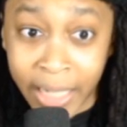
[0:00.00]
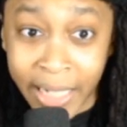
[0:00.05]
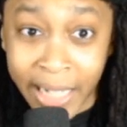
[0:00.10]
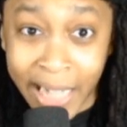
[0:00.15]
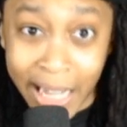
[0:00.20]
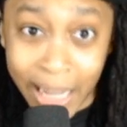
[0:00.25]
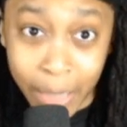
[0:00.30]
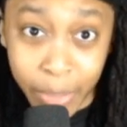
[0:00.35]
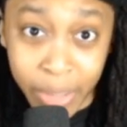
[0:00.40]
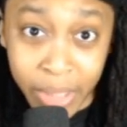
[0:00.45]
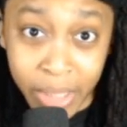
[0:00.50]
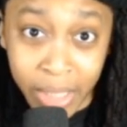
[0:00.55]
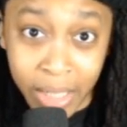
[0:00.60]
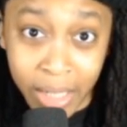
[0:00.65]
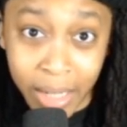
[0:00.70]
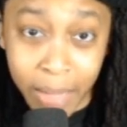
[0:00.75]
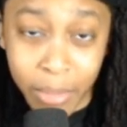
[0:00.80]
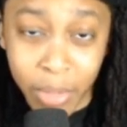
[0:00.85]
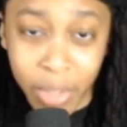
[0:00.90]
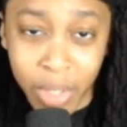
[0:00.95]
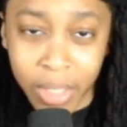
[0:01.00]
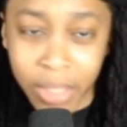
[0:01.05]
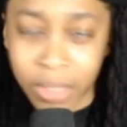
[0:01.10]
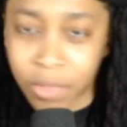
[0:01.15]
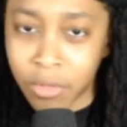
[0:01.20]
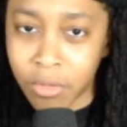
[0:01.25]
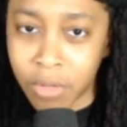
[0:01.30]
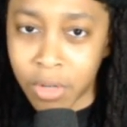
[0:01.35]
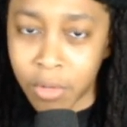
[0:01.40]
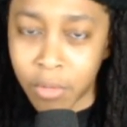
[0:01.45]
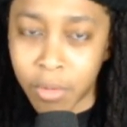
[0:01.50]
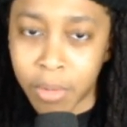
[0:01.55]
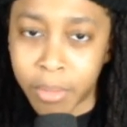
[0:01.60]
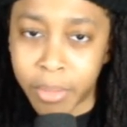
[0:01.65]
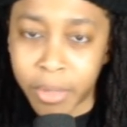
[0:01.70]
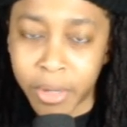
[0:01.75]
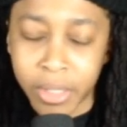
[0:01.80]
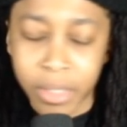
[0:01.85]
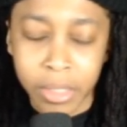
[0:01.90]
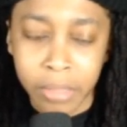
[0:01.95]
ninety percent of that money is going to one
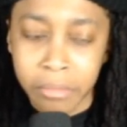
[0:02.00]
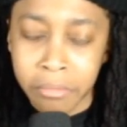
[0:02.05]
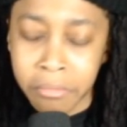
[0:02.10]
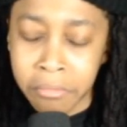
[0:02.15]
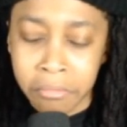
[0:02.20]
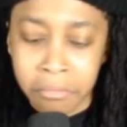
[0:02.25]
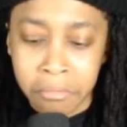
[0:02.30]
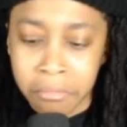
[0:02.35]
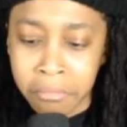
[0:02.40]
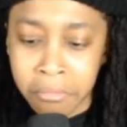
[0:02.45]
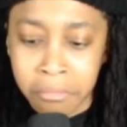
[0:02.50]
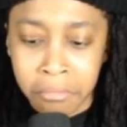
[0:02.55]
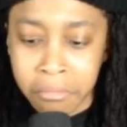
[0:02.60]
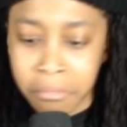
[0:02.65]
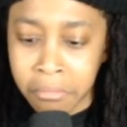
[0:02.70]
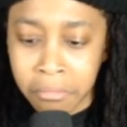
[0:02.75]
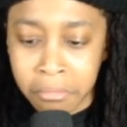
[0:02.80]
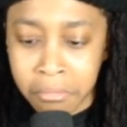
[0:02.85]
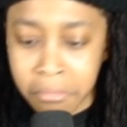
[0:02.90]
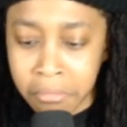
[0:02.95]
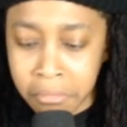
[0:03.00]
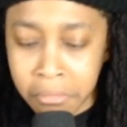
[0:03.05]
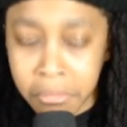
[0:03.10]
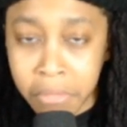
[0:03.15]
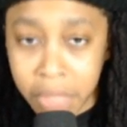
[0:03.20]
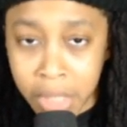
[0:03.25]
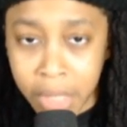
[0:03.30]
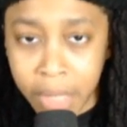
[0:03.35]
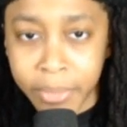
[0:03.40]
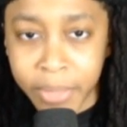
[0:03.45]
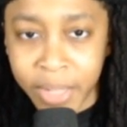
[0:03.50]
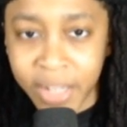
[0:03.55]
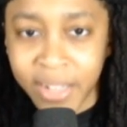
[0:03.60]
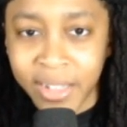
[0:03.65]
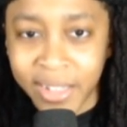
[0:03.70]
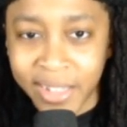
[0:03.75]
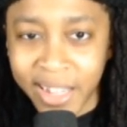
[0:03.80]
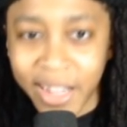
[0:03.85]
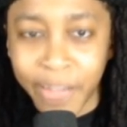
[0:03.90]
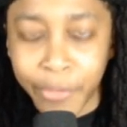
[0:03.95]
person
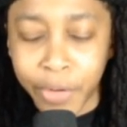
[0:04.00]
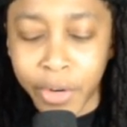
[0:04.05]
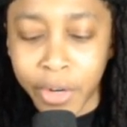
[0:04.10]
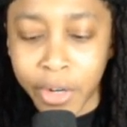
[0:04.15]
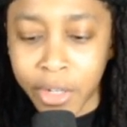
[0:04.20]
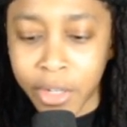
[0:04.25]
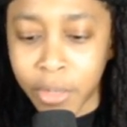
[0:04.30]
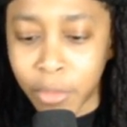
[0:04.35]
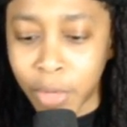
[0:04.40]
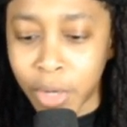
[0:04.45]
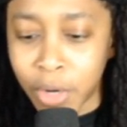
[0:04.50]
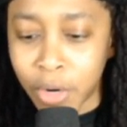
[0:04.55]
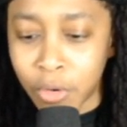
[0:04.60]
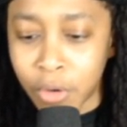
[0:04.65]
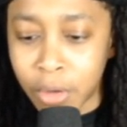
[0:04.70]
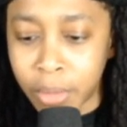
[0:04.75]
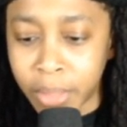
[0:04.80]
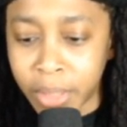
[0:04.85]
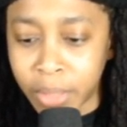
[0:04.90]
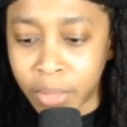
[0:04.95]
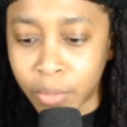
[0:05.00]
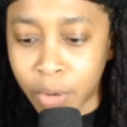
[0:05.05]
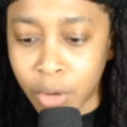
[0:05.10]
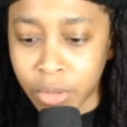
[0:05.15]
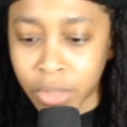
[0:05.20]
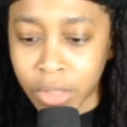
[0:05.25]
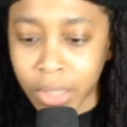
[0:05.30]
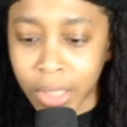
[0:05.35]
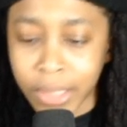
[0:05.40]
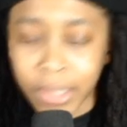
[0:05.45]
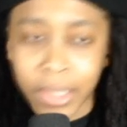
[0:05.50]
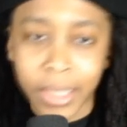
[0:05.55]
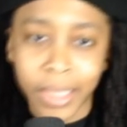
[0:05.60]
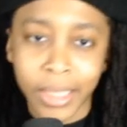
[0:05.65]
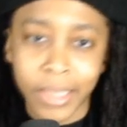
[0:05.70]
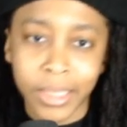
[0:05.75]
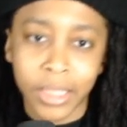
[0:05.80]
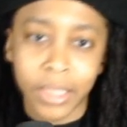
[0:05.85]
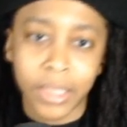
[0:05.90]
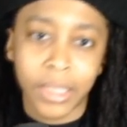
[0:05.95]
something definitely went horribly wrong. So let's look
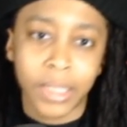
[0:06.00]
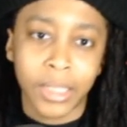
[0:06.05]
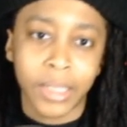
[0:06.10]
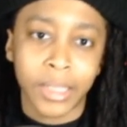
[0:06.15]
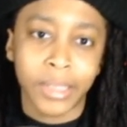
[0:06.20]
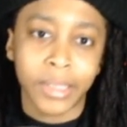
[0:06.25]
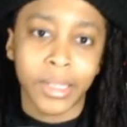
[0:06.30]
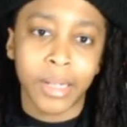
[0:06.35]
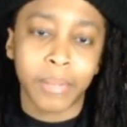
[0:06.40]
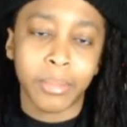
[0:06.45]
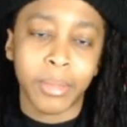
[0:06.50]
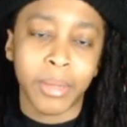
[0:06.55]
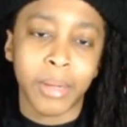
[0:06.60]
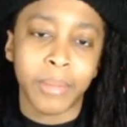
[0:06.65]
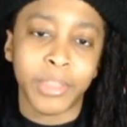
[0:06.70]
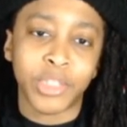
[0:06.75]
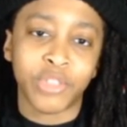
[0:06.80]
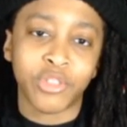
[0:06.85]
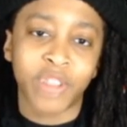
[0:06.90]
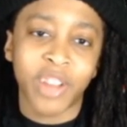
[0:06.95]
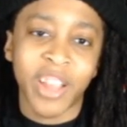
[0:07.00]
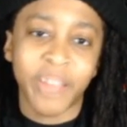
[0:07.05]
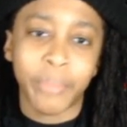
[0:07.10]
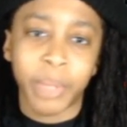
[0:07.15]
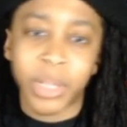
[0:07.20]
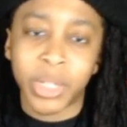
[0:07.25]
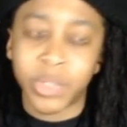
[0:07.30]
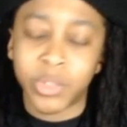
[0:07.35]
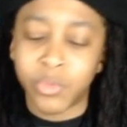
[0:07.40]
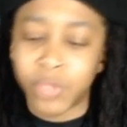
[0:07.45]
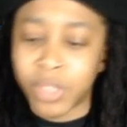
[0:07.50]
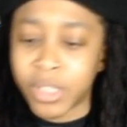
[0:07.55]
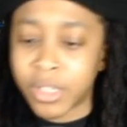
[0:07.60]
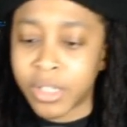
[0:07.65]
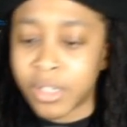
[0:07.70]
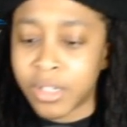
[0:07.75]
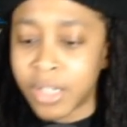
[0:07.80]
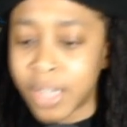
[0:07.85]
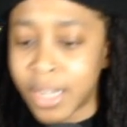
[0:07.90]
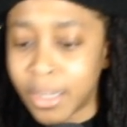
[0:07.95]
at the uh, upcoming draft picks for the
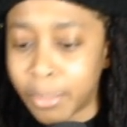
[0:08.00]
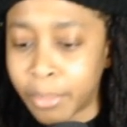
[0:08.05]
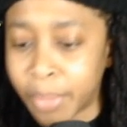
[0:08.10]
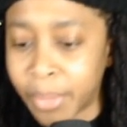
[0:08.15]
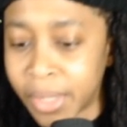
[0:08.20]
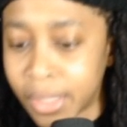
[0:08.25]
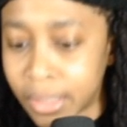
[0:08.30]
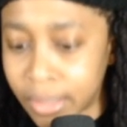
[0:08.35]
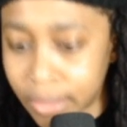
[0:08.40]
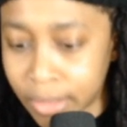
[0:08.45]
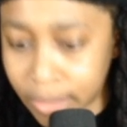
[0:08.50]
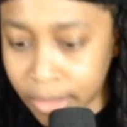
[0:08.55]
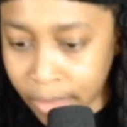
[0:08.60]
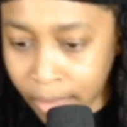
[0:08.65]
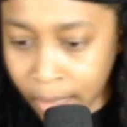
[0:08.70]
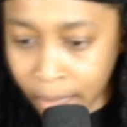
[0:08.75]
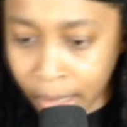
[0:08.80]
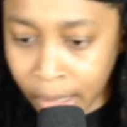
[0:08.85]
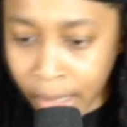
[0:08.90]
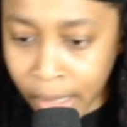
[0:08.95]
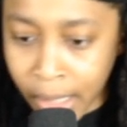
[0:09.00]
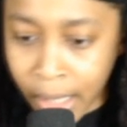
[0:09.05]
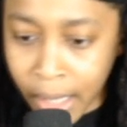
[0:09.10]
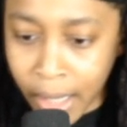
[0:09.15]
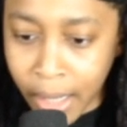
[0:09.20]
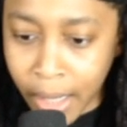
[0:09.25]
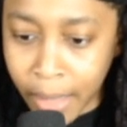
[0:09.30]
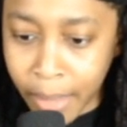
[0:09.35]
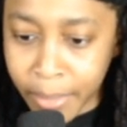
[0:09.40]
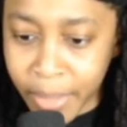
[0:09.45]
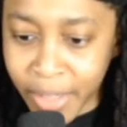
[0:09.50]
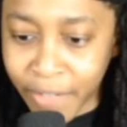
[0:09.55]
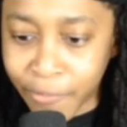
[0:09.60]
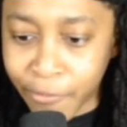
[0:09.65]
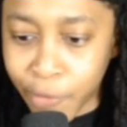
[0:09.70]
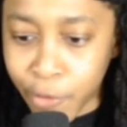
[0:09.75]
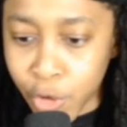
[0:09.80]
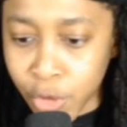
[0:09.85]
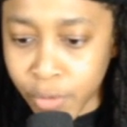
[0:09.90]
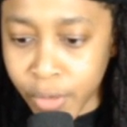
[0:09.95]
Carolina Panthers. Um, in the
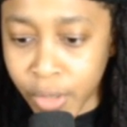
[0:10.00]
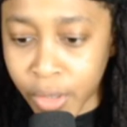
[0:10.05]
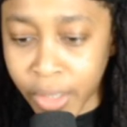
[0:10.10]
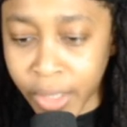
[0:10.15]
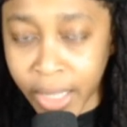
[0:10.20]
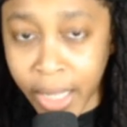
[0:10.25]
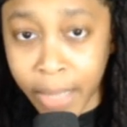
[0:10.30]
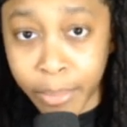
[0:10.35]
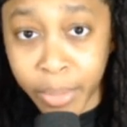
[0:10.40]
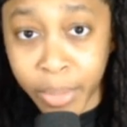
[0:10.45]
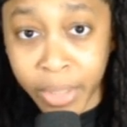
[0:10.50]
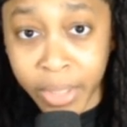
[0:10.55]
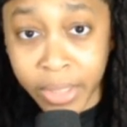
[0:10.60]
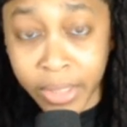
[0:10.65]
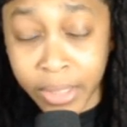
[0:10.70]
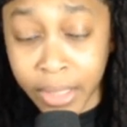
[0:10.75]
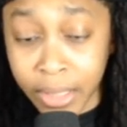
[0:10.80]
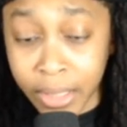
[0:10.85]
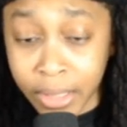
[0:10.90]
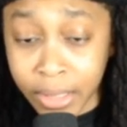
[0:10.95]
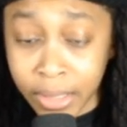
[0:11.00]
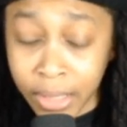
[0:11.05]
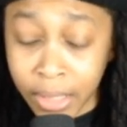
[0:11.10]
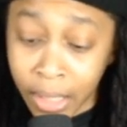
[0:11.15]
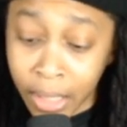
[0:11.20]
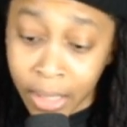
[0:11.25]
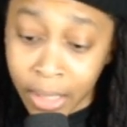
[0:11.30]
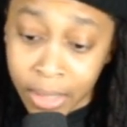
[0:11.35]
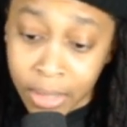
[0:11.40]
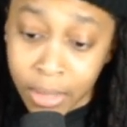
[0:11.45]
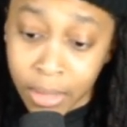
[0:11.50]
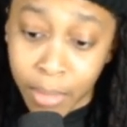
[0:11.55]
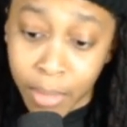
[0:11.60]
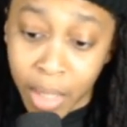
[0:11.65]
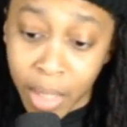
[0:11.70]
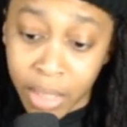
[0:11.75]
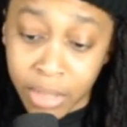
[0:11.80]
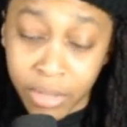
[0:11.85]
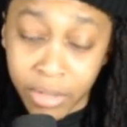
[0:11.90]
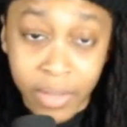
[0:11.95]
first round, they got pick six. Some
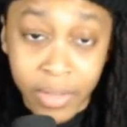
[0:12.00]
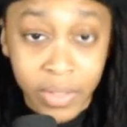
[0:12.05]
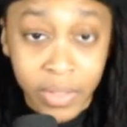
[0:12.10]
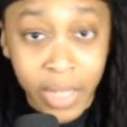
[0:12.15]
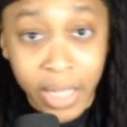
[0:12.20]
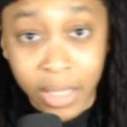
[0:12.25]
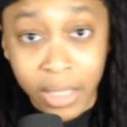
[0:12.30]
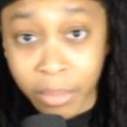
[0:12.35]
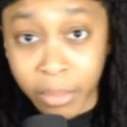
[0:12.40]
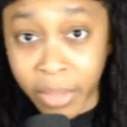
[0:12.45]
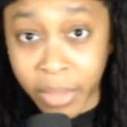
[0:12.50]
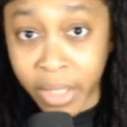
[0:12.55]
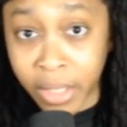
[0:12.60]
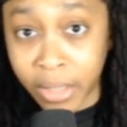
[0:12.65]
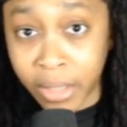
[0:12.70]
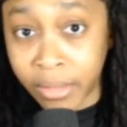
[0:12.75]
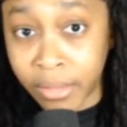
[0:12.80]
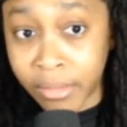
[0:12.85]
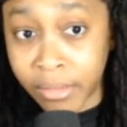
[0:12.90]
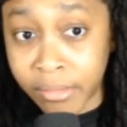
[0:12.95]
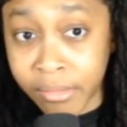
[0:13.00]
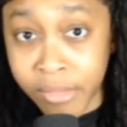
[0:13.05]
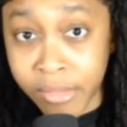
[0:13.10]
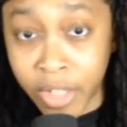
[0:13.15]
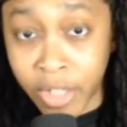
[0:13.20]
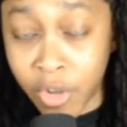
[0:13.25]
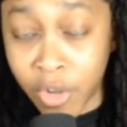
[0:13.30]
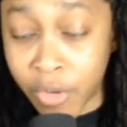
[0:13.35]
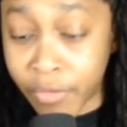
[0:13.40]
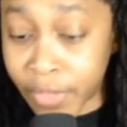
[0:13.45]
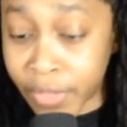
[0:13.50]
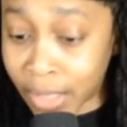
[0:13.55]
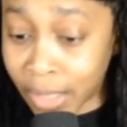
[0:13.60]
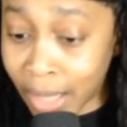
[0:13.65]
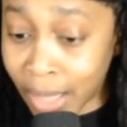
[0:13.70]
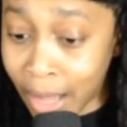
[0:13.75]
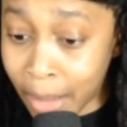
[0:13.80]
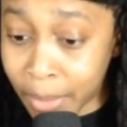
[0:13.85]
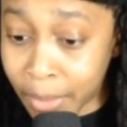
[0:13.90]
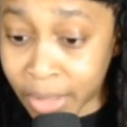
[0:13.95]
mock drafts got them getting an offensive
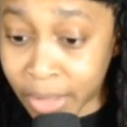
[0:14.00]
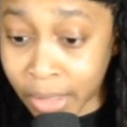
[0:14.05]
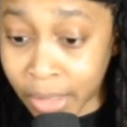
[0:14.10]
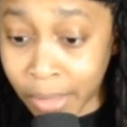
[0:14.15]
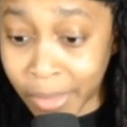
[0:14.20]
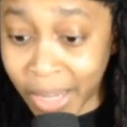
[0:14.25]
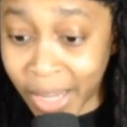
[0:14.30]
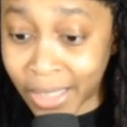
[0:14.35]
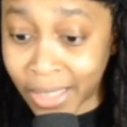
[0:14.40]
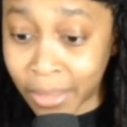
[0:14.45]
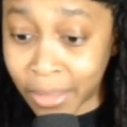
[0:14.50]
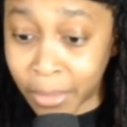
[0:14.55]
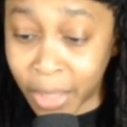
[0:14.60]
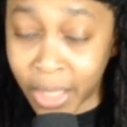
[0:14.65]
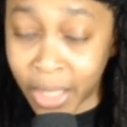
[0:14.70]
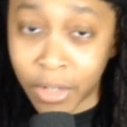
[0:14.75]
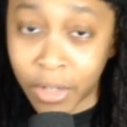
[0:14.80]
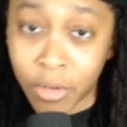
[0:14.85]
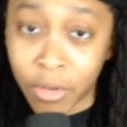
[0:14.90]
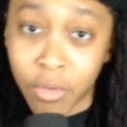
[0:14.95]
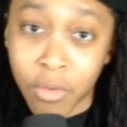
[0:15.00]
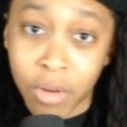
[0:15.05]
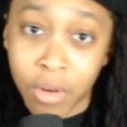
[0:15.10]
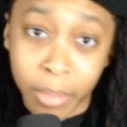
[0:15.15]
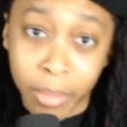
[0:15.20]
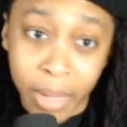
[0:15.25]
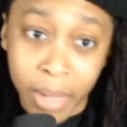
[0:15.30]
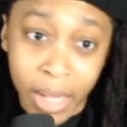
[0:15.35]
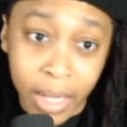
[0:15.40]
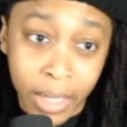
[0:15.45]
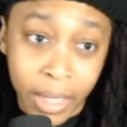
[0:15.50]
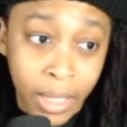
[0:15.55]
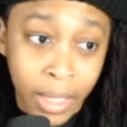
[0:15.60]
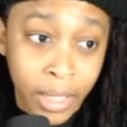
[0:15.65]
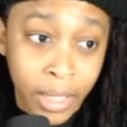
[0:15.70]
lineman. Some got them getting a quarterback.